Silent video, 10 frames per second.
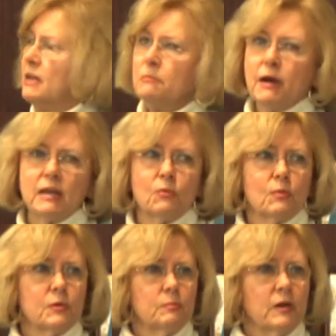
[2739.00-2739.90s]
Anybody
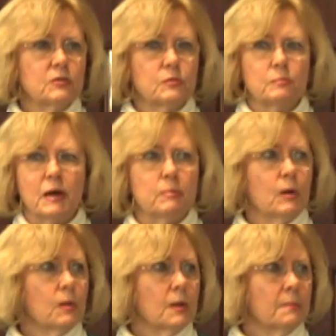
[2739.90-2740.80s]
work with folks with
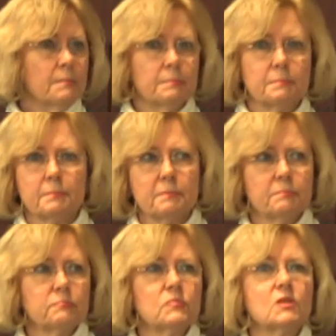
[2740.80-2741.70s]
bipolar?
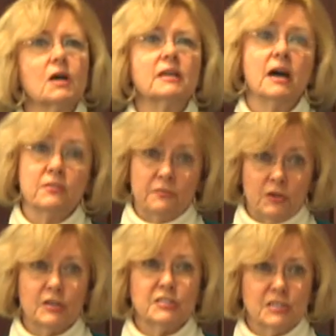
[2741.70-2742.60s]
Another
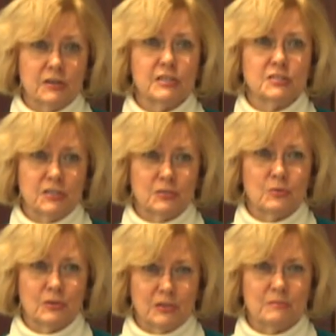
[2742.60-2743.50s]
very serious
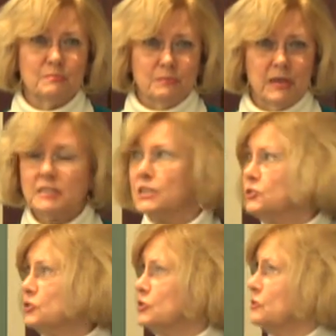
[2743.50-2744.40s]
disorder to pay
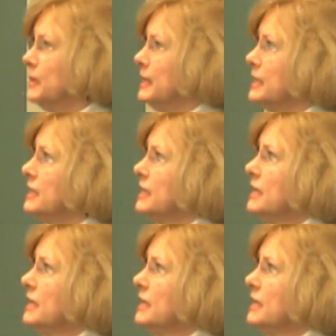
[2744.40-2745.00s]
attention to, right?